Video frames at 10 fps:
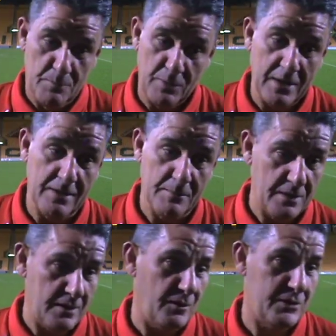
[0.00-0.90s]
brilliant.
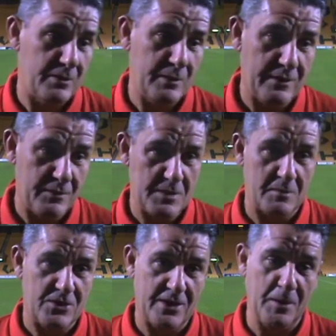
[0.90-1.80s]
But obviously, we give him
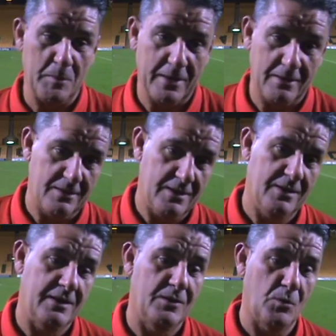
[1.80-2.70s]
something to shout about
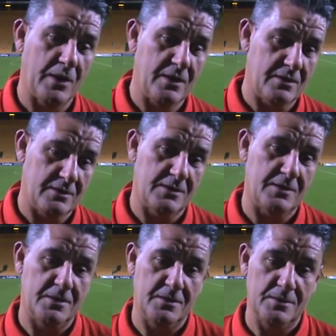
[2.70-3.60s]
in the way that
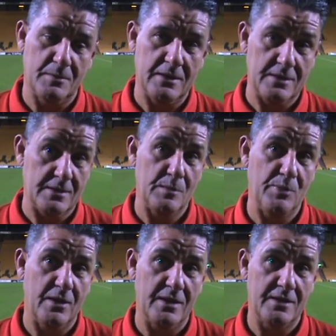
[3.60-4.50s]
uh, the way that the team
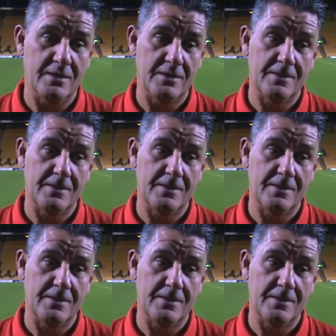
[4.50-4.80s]
played.